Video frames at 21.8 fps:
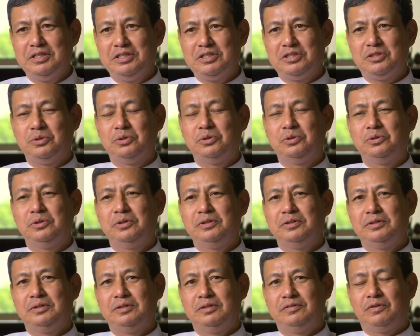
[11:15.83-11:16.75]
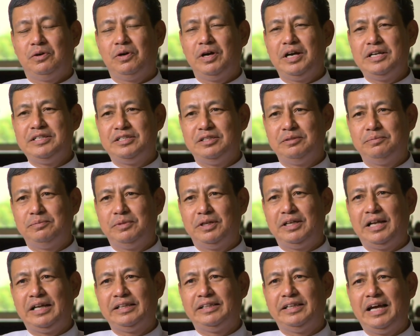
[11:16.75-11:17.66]
So for
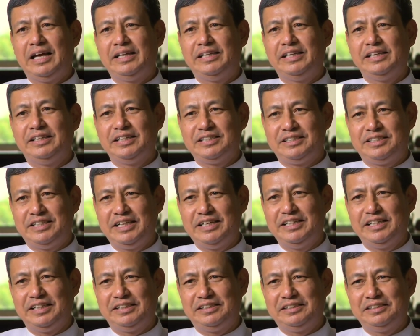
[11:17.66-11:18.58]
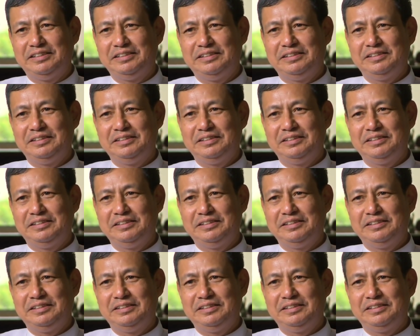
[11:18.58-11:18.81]
example, like the ethical standard